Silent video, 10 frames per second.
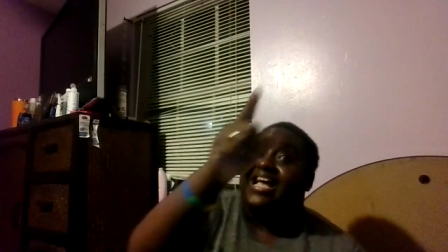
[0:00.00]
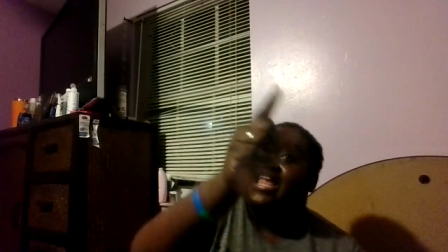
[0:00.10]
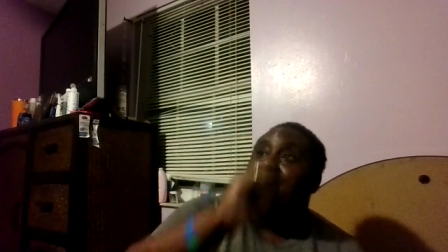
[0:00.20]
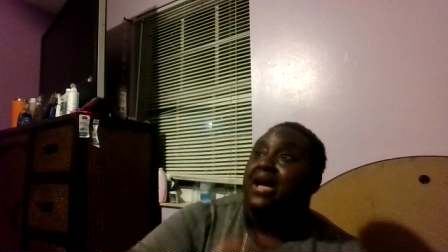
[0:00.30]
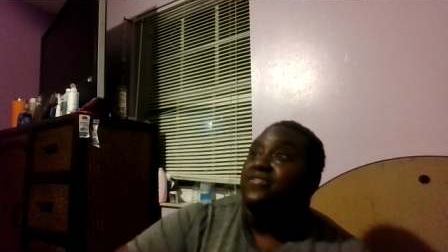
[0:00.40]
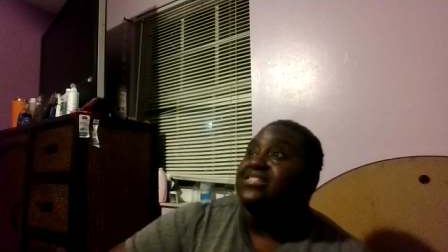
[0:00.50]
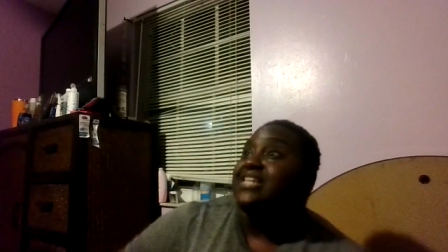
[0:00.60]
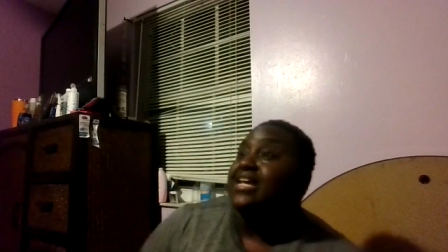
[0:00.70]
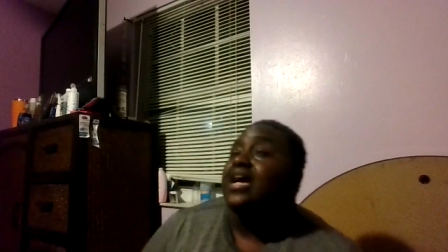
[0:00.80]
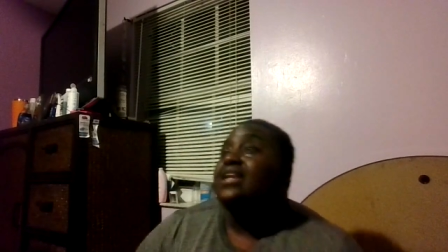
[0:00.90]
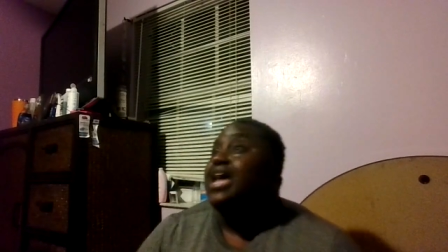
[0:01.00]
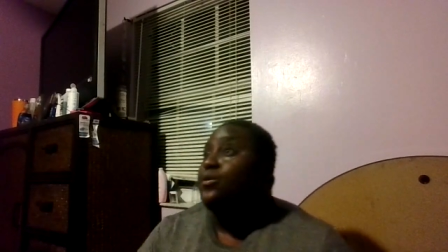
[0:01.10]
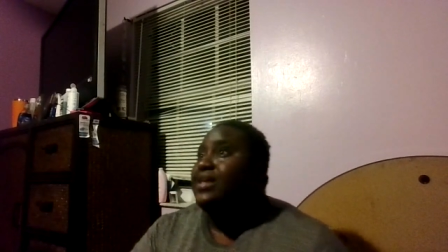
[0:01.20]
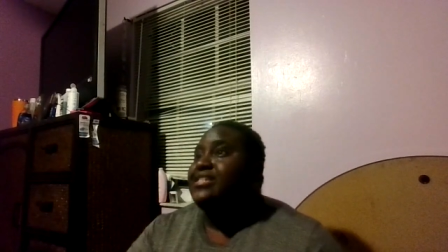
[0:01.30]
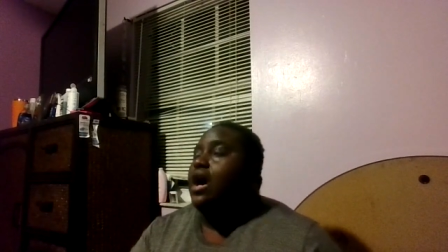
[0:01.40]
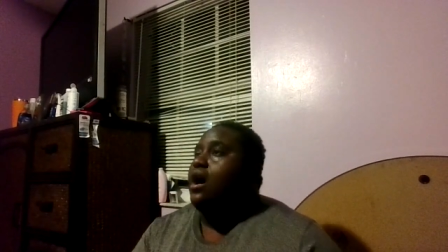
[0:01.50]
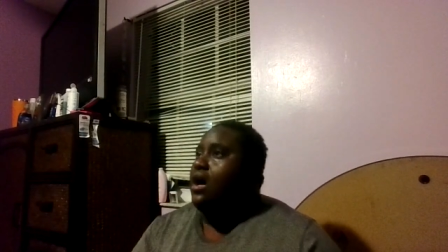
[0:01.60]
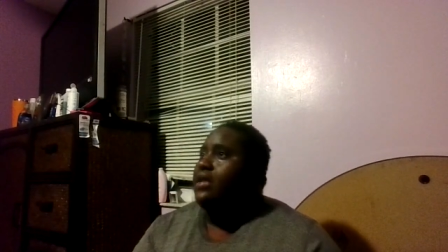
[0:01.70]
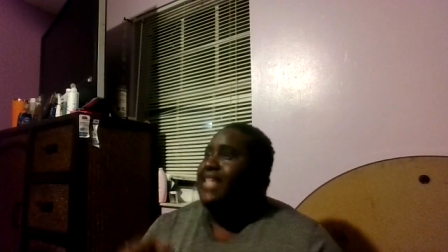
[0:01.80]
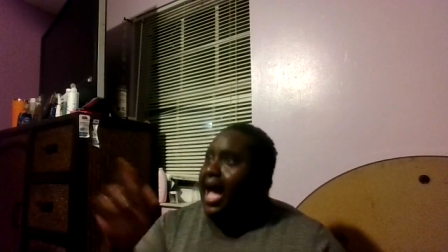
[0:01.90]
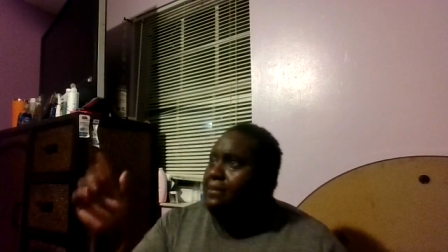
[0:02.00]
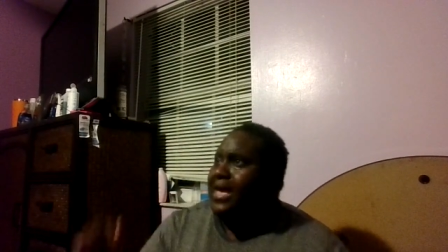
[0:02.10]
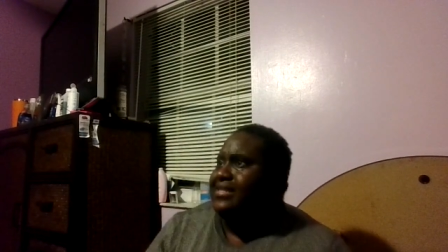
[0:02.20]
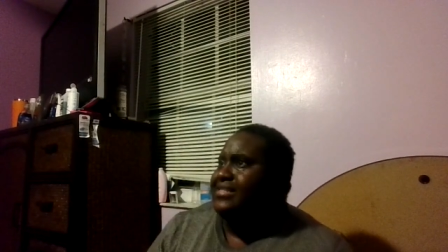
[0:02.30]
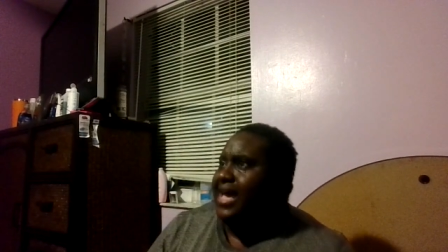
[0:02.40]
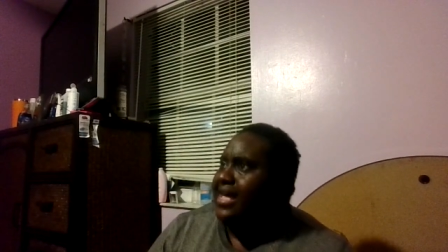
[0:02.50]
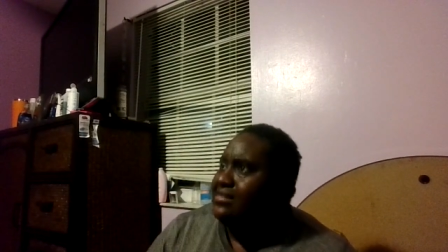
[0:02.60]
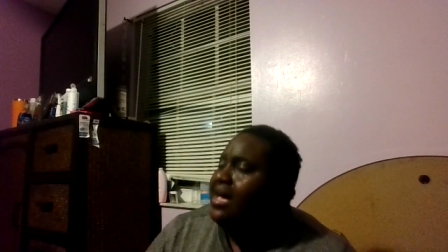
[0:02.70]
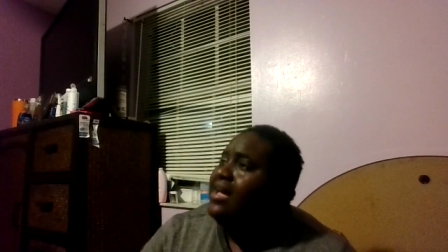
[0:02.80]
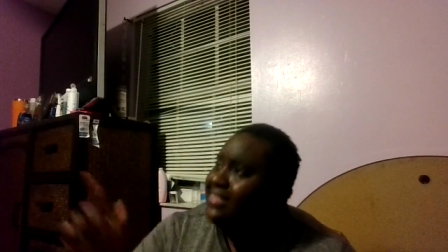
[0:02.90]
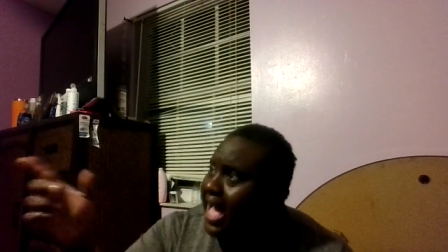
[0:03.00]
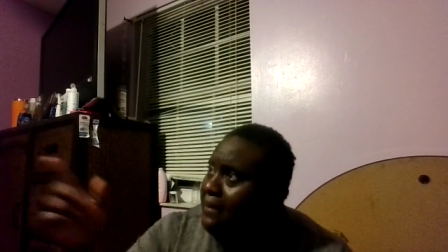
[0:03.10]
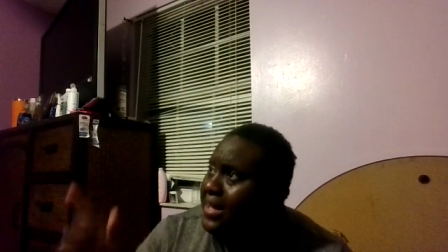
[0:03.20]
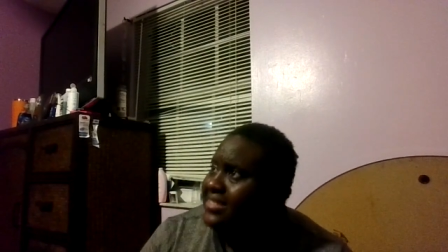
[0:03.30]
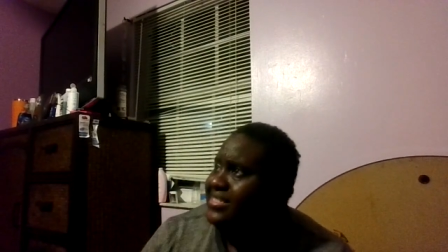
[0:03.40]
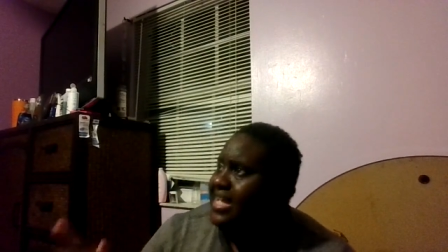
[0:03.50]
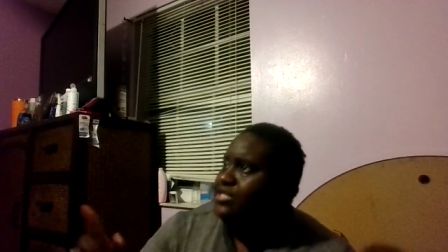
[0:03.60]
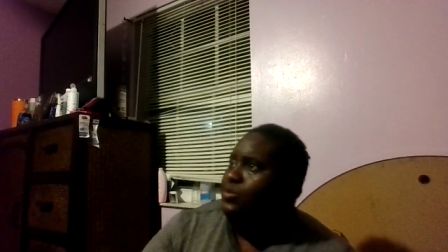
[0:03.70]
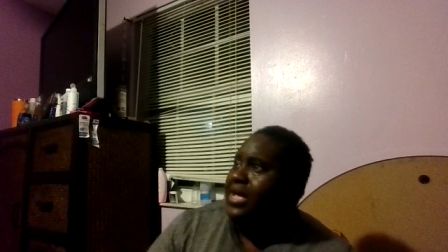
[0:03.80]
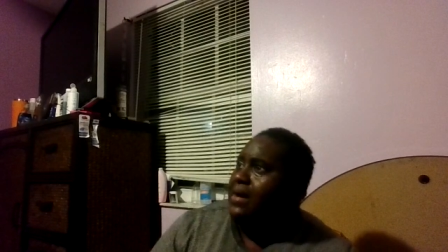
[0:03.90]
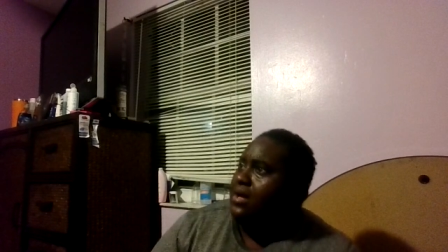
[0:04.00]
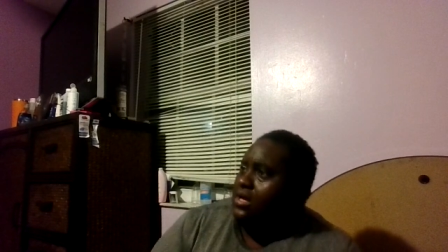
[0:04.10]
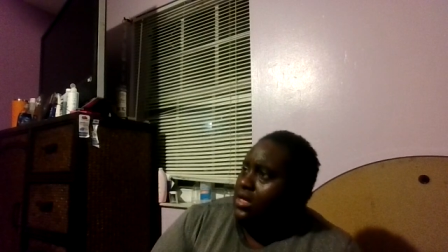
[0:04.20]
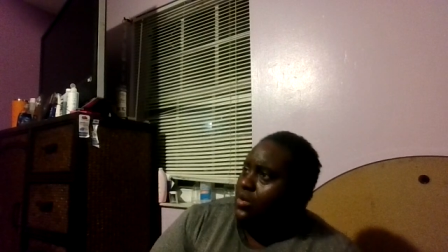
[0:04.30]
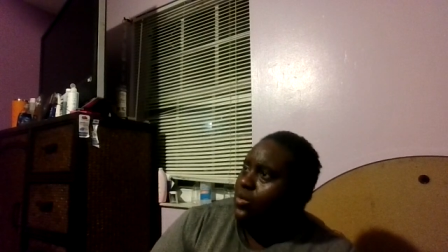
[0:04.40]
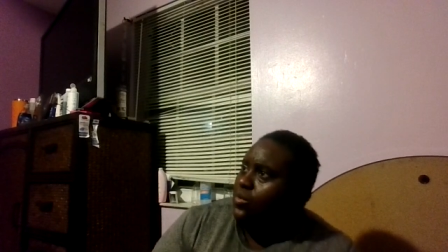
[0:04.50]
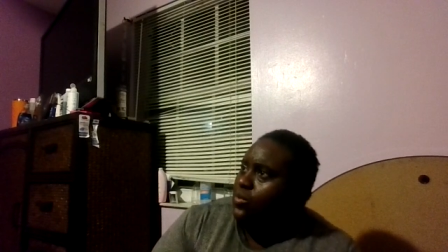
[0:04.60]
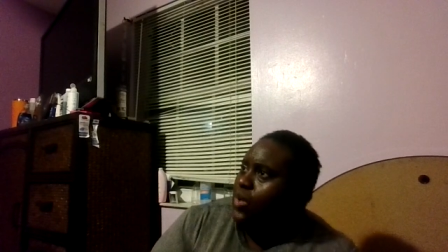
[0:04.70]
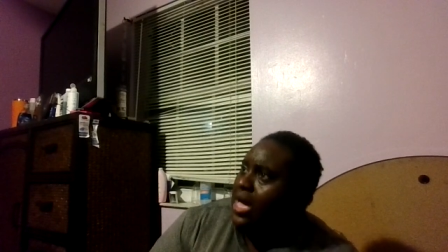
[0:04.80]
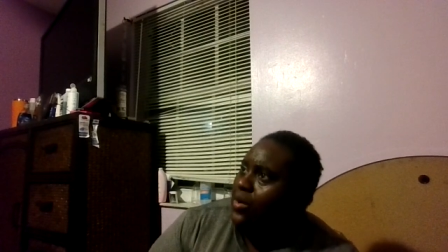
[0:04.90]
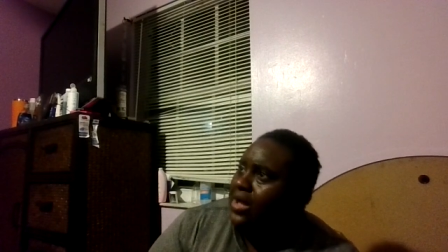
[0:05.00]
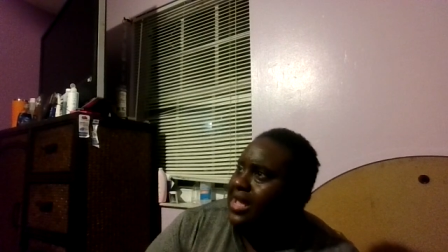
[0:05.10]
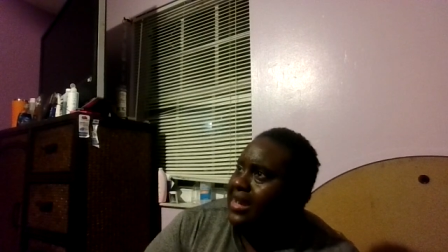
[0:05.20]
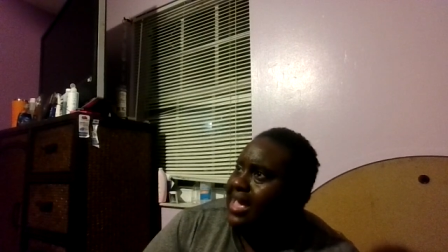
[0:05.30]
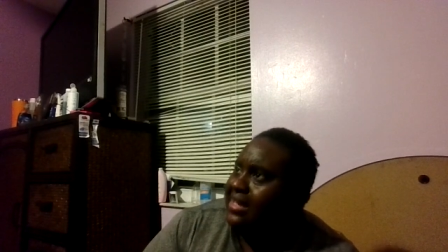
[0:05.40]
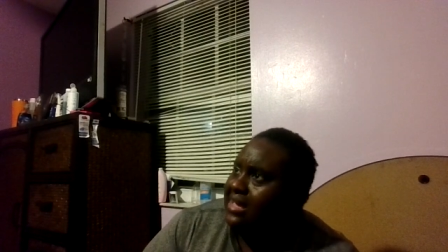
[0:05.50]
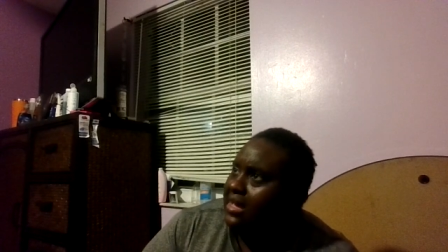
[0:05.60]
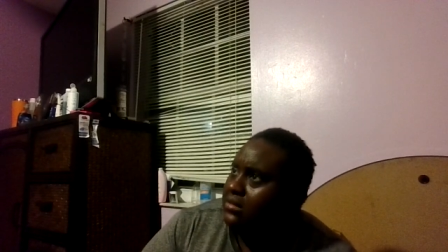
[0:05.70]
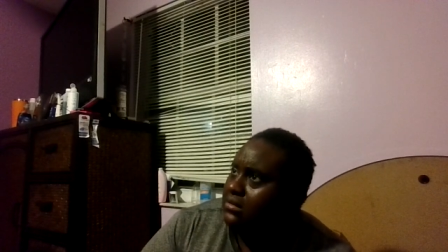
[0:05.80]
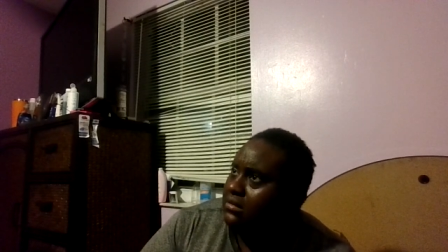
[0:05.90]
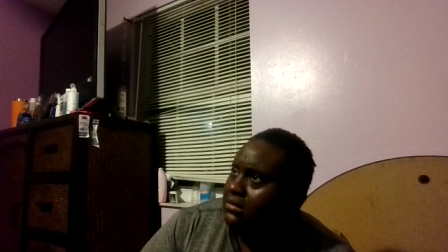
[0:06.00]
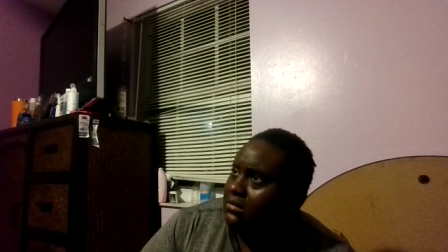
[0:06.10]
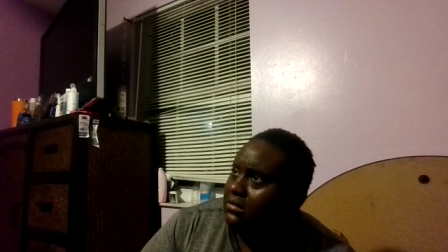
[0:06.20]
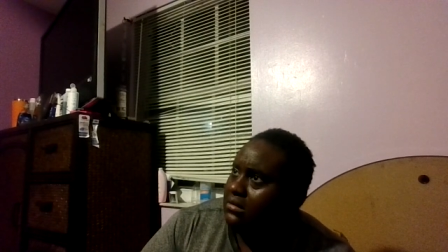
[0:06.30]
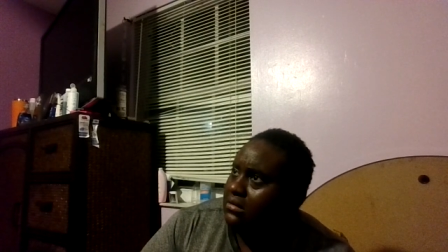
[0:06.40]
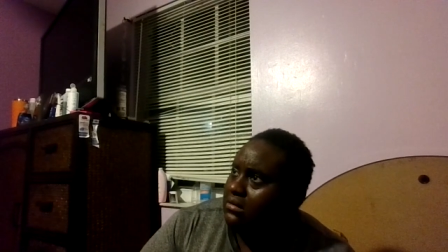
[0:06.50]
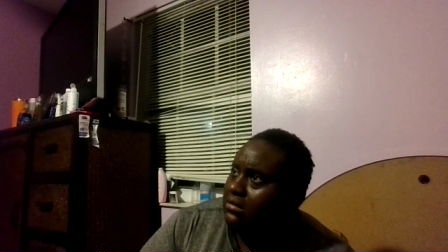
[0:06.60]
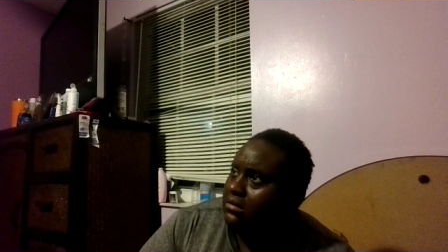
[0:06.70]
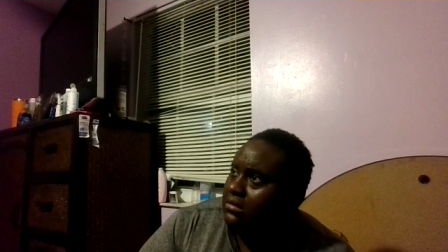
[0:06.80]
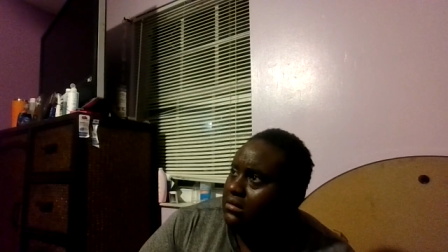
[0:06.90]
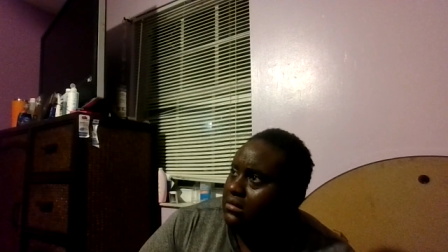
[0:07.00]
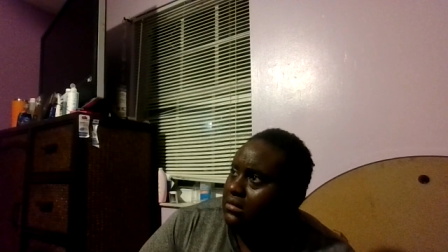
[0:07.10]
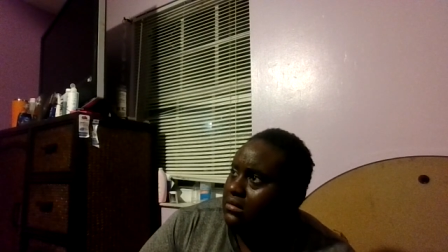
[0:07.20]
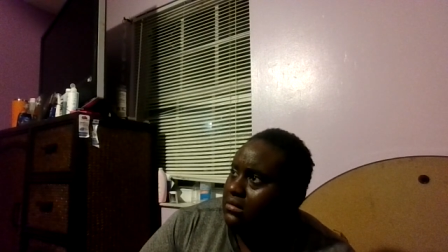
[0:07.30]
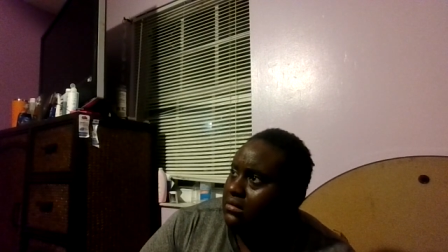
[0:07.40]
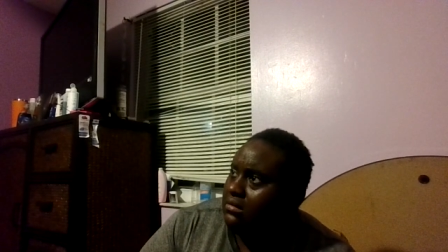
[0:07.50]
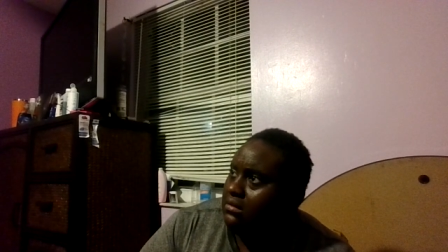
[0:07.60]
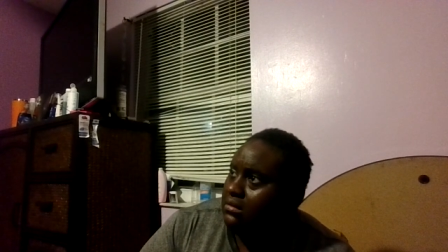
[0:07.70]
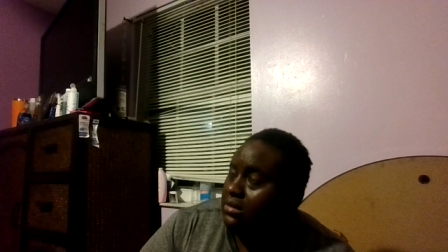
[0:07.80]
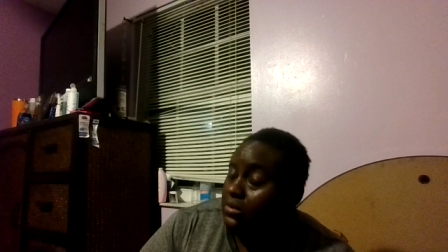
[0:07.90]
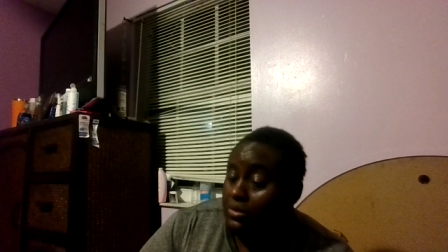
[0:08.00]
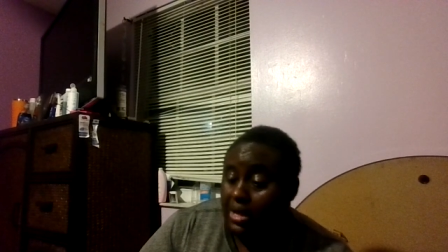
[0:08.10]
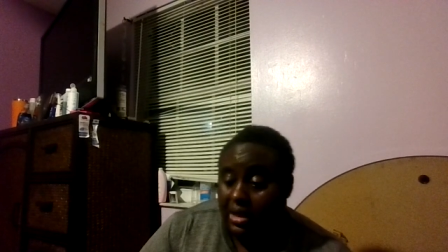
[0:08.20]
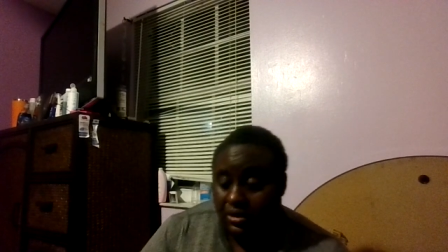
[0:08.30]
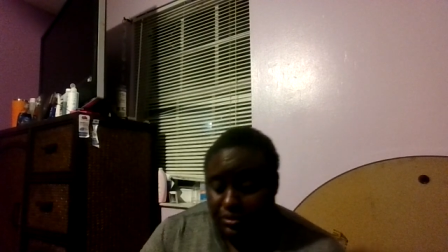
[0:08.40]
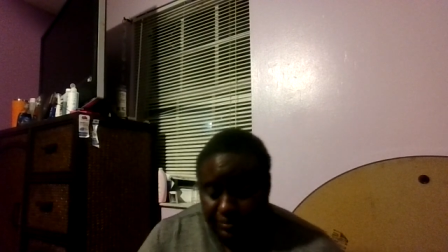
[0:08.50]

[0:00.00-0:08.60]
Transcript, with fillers: them everything, they will say, Oh, that makes sense. That makes sense why you're we're going on like that. You have it for sure, the police, you have the book, you have the some the wow. shit,